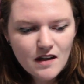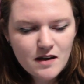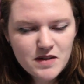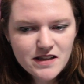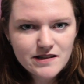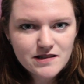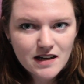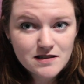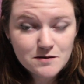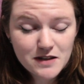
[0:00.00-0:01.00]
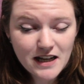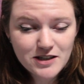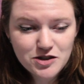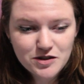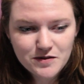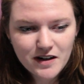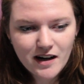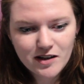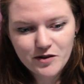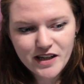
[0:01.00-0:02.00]
I made this costume last year for
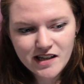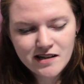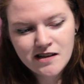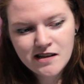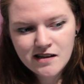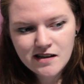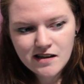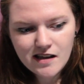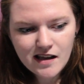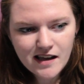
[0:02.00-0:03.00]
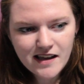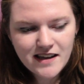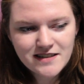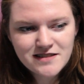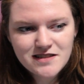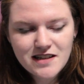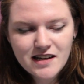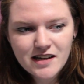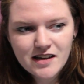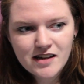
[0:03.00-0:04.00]
Halloween, and
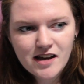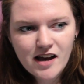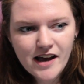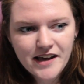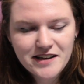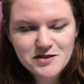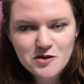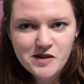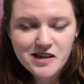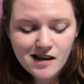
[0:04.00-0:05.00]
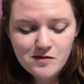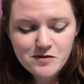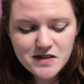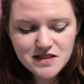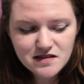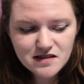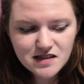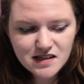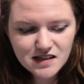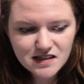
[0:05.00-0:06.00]
I got so many compliments on
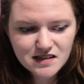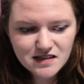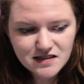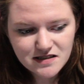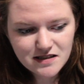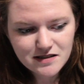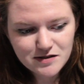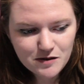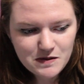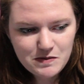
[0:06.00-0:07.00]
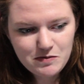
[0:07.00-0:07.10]
it and so many